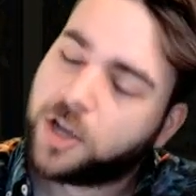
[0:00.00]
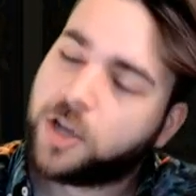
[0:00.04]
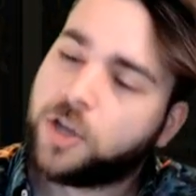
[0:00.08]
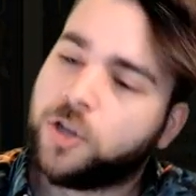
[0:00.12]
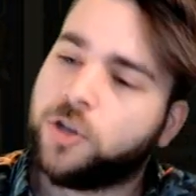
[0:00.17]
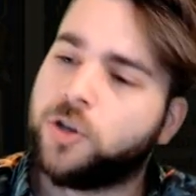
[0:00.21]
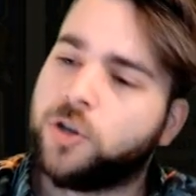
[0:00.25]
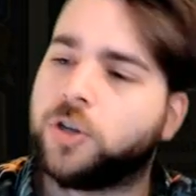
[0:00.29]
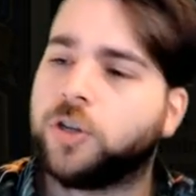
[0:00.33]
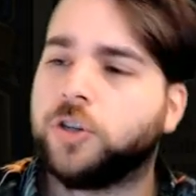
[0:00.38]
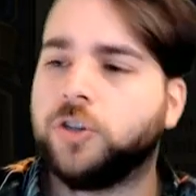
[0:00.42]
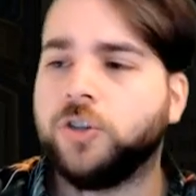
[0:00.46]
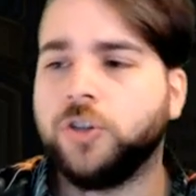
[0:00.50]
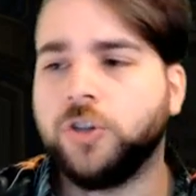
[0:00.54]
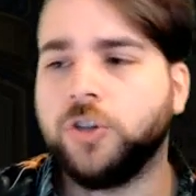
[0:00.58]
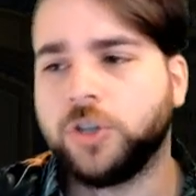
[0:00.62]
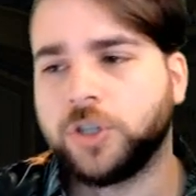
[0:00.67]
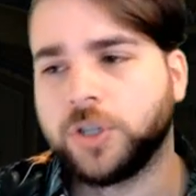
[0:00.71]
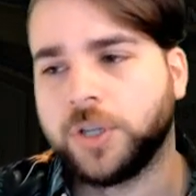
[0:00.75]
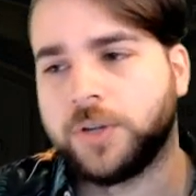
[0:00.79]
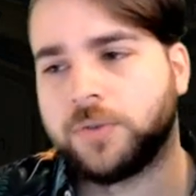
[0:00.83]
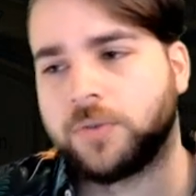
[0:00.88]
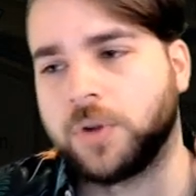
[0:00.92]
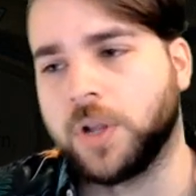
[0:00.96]
you can
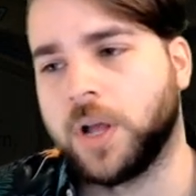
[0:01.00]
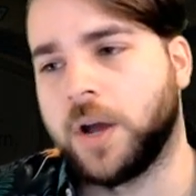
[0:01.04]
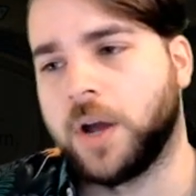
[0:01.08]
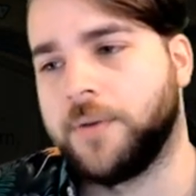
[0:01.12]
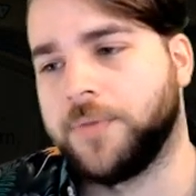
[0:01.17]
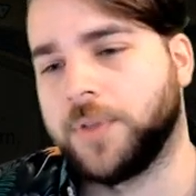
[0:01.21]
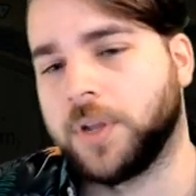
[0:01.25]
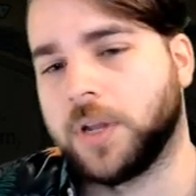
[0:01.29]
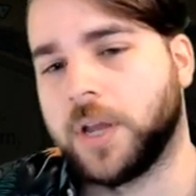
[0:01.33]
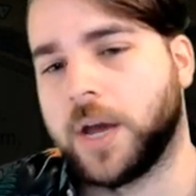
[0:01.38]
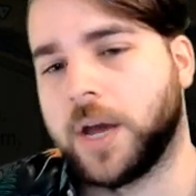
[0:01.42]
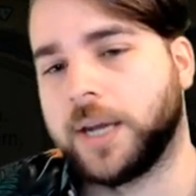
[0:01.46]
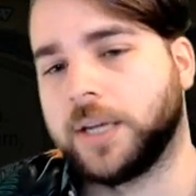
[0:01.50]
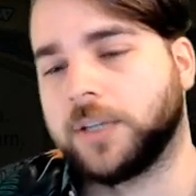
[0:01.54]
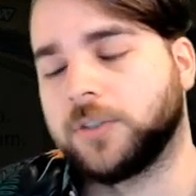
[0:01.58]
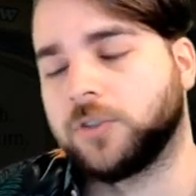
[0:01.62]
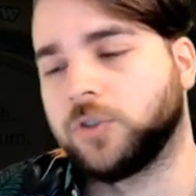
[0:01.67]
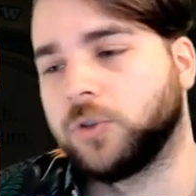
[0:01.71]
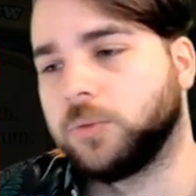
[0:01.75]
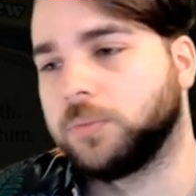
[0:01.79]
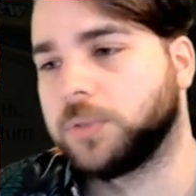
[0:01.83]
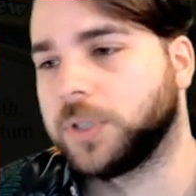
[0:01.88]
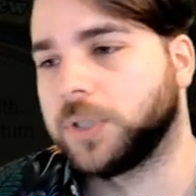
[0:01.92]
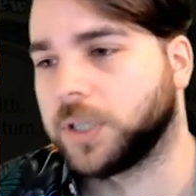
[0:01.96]
usually rely on the Lightning
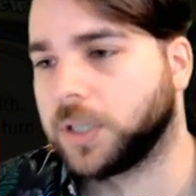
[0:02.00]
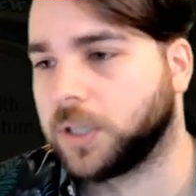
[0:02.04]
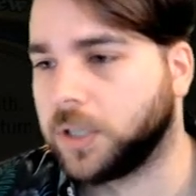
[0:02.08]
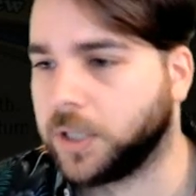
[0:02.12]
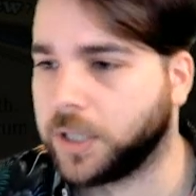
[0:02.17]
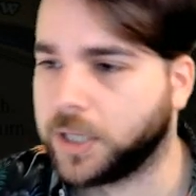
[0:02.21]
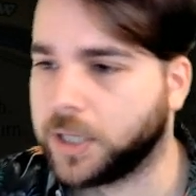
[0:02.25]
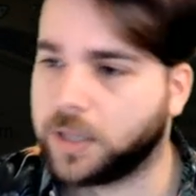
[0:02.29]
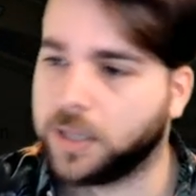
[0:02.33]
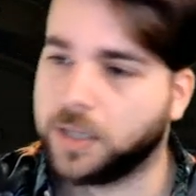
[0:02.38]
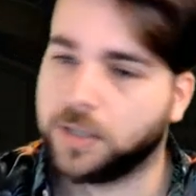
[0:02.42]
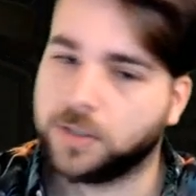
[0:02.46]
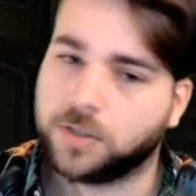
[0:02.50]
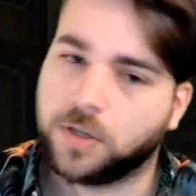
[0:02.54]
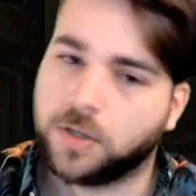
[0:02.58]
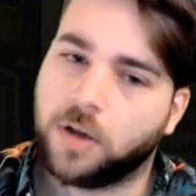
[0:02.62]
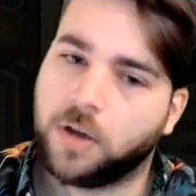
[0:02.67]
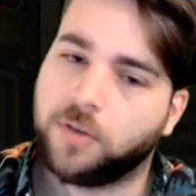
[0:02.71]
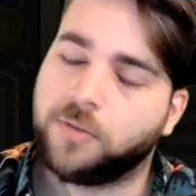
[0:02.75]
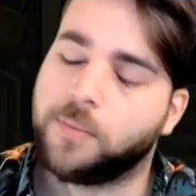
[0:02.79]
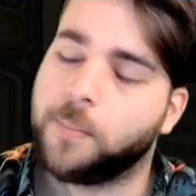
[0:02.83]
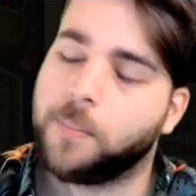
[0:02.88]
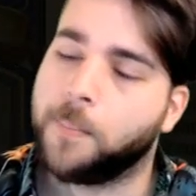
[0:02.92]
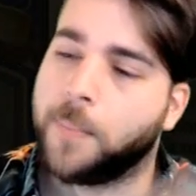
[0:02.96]
Storm to clear things
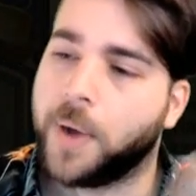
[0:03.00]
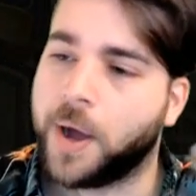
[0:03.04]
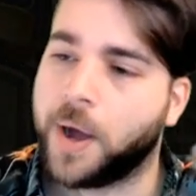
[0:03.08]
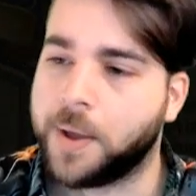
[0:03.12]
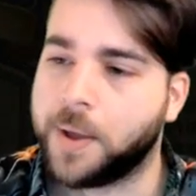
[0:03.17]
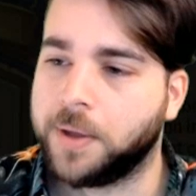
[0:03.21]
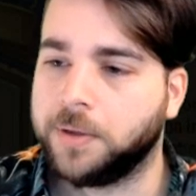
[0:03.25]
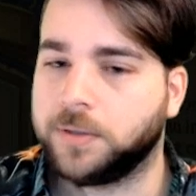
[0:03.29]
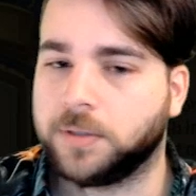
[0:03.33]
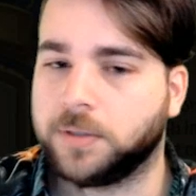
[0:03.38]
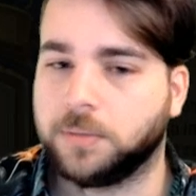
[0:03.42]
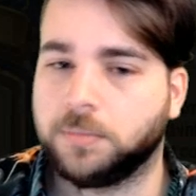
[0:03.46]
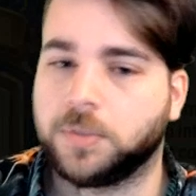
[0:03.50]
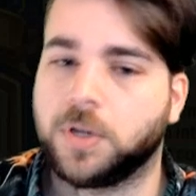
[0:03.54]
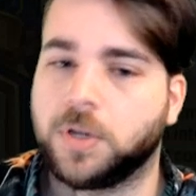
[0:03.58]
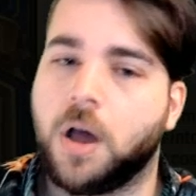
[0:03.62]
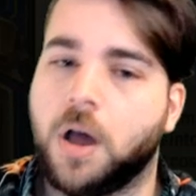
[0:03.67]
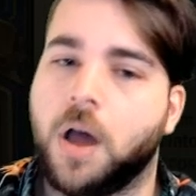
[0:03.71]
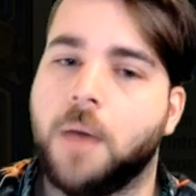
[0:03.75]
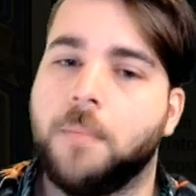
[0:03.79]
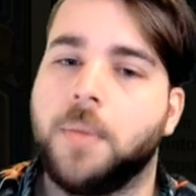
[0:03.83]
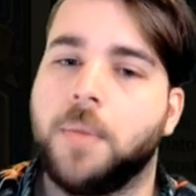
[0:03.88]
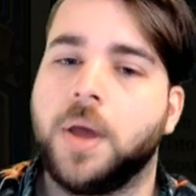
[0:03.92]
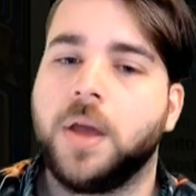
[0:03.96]
off, buy you some
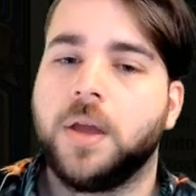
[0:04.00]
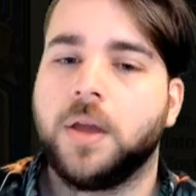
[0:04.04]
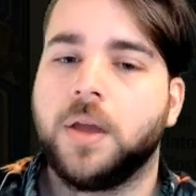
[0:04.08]
time,